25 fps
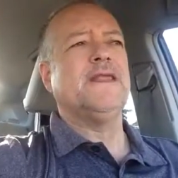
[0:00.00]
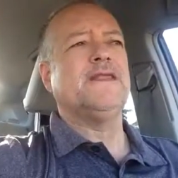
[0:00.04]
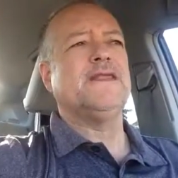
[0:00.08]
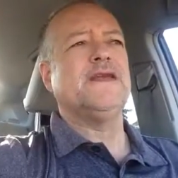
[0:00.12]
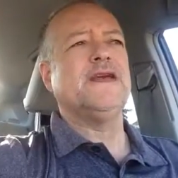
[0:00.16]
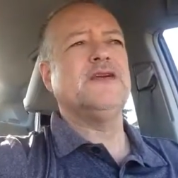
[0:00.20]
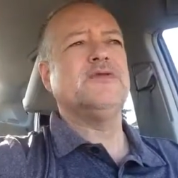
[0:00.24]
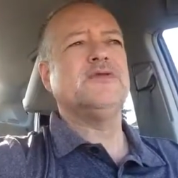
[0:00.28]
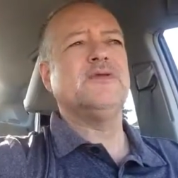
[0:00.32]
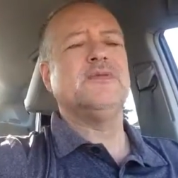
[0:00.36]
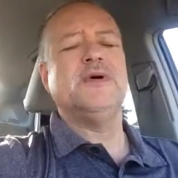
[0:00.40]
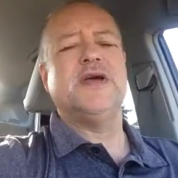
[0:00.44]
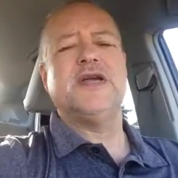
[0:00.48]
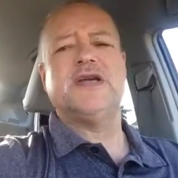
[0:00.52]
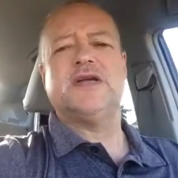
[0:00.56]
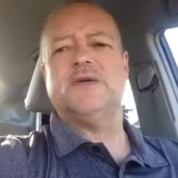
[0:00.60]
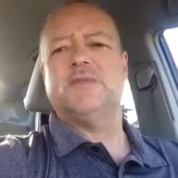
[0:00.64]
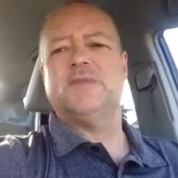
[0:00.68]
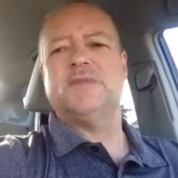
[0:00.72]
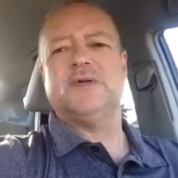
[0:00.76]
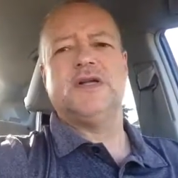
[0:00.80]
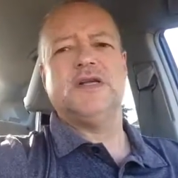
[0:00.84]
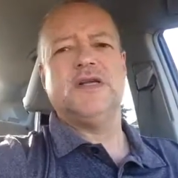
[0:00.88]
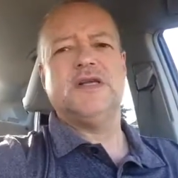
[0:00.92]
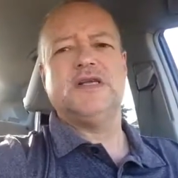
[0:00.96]
Things will make
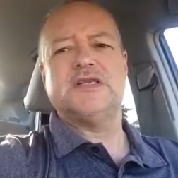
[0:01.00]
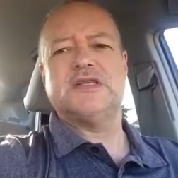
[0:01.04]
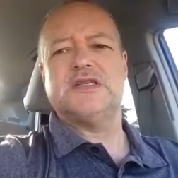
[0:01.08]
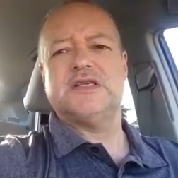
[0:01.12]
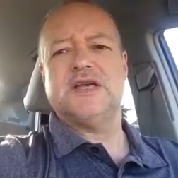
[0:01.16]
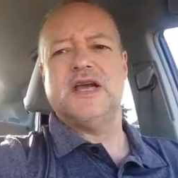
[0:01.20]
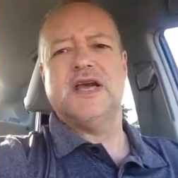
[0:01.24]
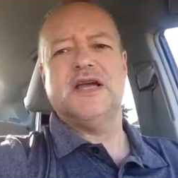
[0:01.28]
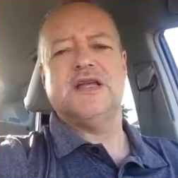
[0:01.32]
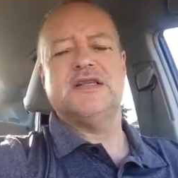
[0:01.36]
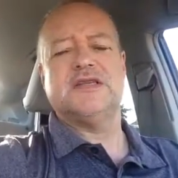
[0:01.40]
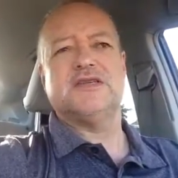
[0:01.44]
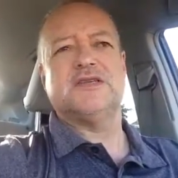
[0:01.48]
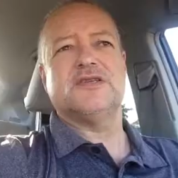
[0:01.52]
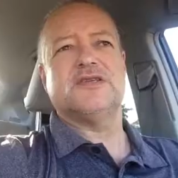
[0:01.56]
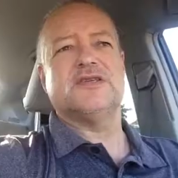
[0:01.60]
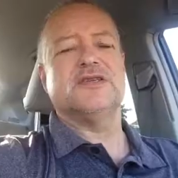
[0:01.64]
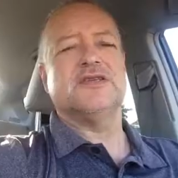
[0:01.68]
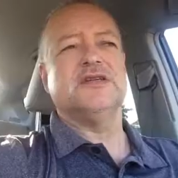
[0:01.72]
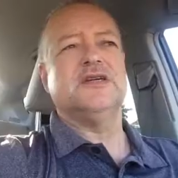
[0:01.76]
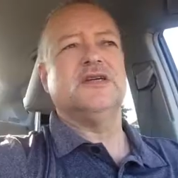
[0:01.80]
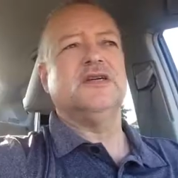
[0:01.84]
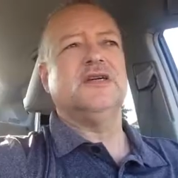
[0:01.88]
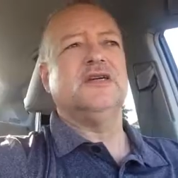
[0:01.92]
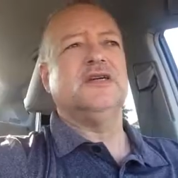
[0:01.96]
complete
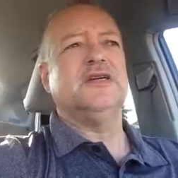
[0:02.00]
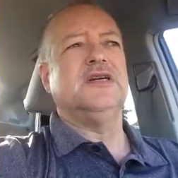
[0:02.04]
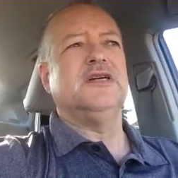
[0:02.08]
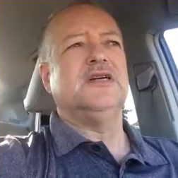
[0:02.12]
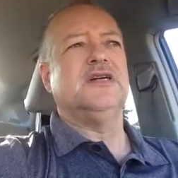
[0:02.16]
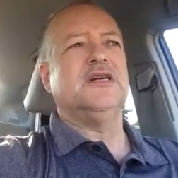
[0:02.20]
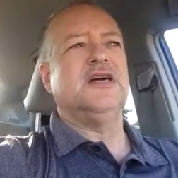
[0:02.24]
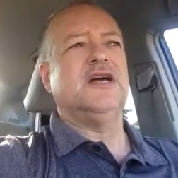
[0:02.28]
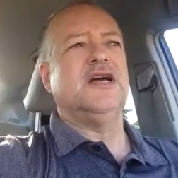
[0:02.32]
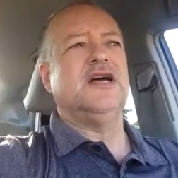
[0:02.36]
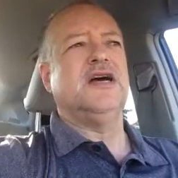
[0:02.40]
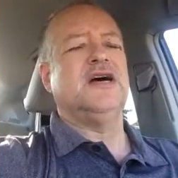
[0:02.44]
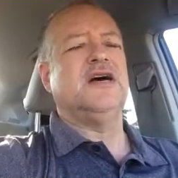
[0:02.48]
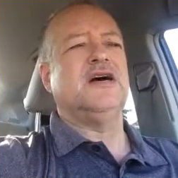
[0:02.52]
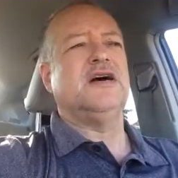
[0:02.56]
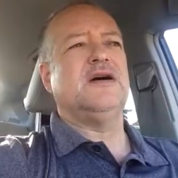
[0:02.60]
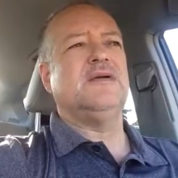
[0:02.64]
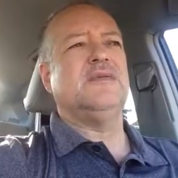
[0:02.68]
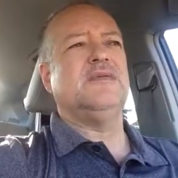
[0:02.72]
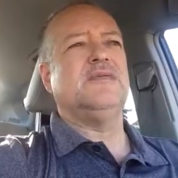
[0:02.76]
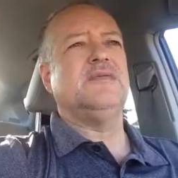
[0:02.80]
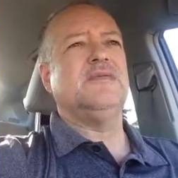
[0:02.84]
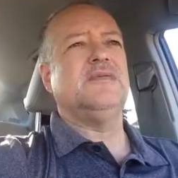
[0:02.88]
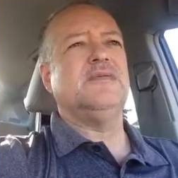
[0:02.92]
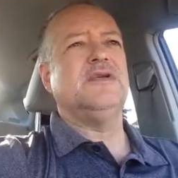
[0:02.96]
sense.
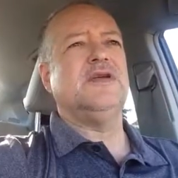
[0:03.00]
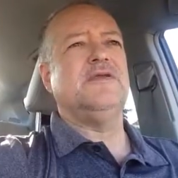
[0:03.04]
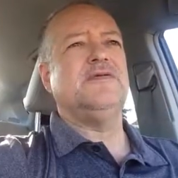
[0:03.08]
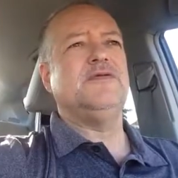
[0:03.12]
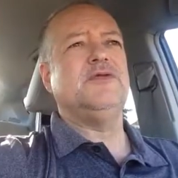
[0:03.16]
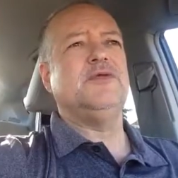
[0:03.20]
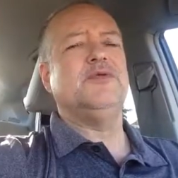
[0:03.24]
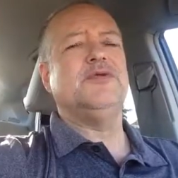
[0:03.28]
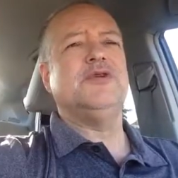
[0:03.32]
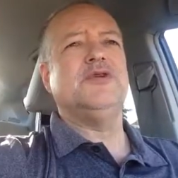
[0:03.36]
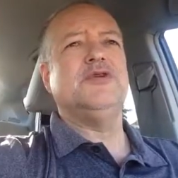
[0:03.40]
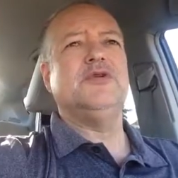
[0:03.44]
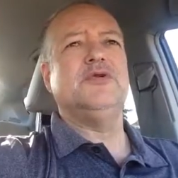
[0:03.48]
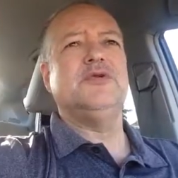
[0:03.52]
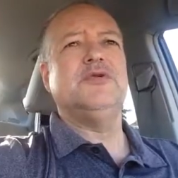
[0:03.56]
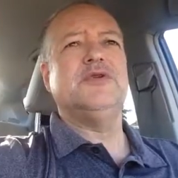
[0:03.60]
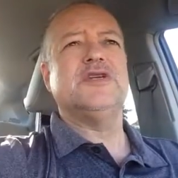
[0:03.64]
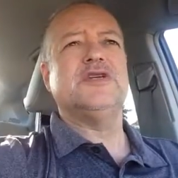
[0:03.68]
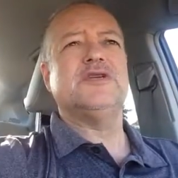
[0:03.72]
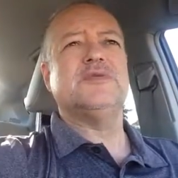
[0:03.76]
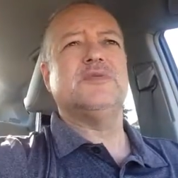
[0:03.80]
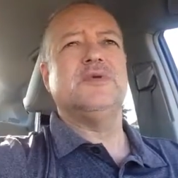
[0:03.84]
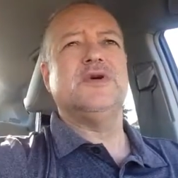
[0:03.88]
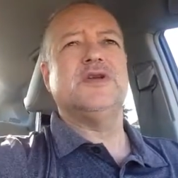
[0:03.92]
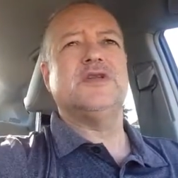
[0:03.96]
If you were to do
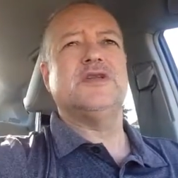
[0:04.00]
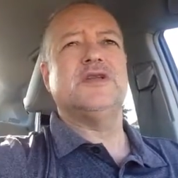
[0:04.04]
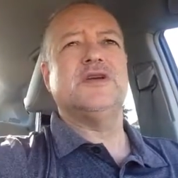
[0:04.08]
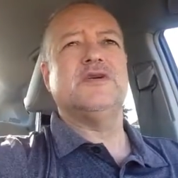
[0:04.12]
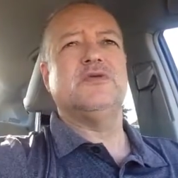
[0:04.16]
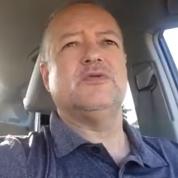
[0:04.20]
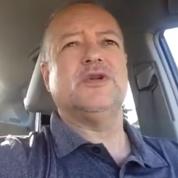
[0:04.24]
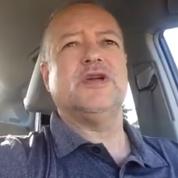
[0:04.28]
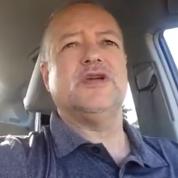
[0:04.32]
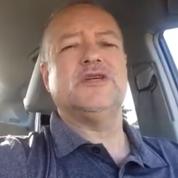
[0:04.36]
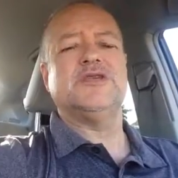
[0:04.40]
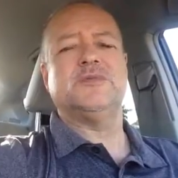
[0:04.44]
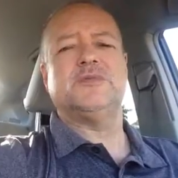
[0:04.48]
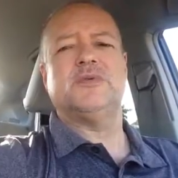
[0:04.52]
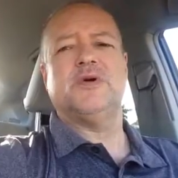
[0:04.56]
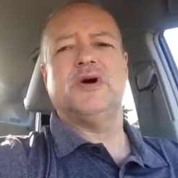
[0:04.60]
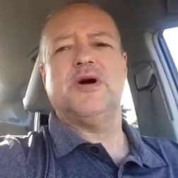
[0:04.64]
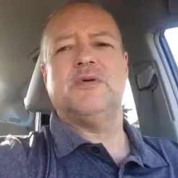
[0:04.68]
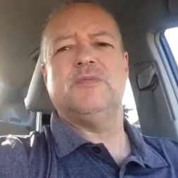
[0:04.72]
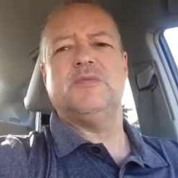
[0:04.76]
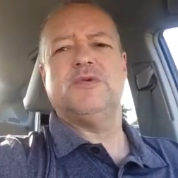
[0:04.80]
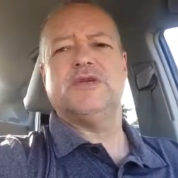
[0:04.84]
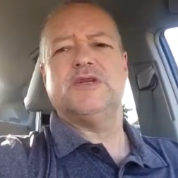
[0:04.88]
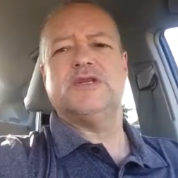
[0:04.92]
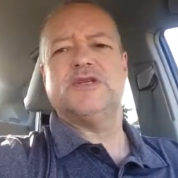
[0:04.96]
this with a relationship
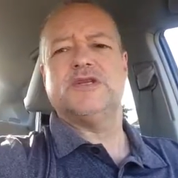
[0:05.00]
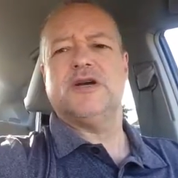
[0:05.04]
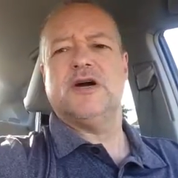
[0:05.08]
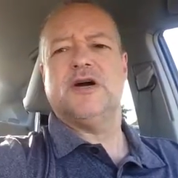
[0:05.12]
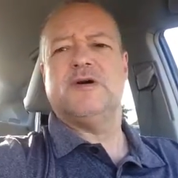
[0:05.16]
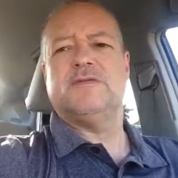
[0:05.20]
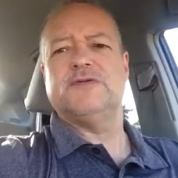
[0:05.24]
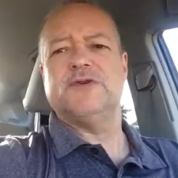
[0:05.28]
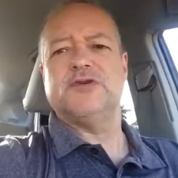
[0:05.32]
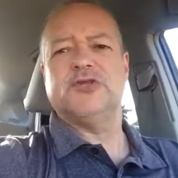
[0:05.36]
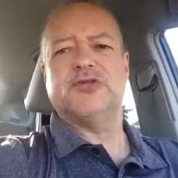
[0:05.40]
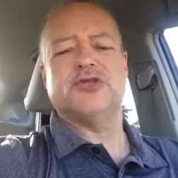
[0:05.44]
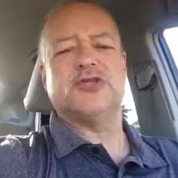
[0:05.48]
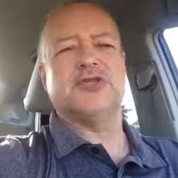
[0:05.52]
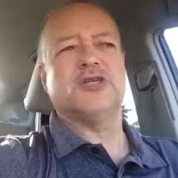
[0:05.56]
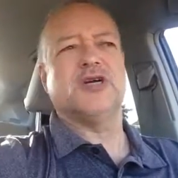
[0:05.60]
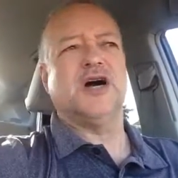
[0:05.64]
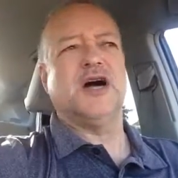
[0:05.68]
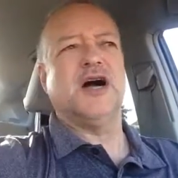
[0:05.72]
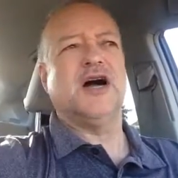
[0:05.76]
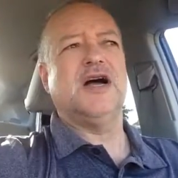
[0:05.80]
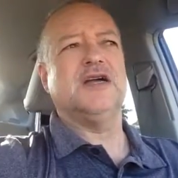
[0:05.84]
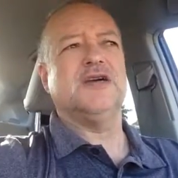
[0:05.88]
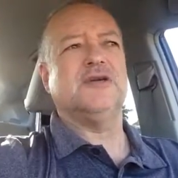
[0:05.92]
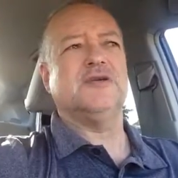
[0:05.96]
problem with a selfish
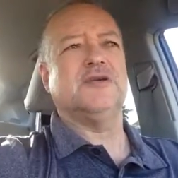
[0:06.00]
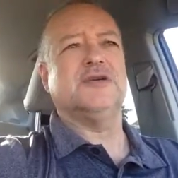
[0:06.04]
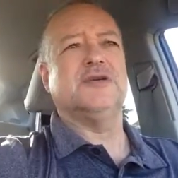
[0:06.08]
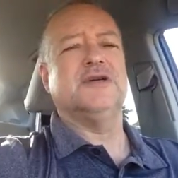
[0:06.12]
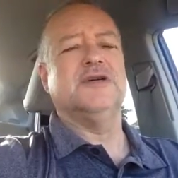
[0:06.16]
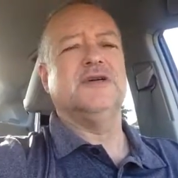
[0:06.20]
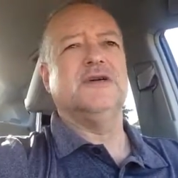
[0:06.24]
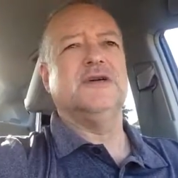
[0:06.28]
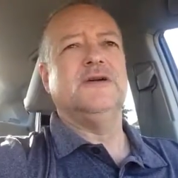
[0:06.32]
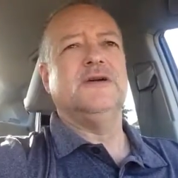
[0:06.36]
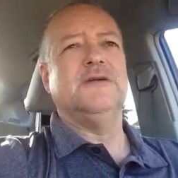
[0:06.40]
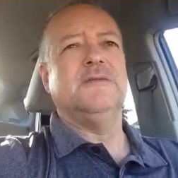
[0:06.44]
child,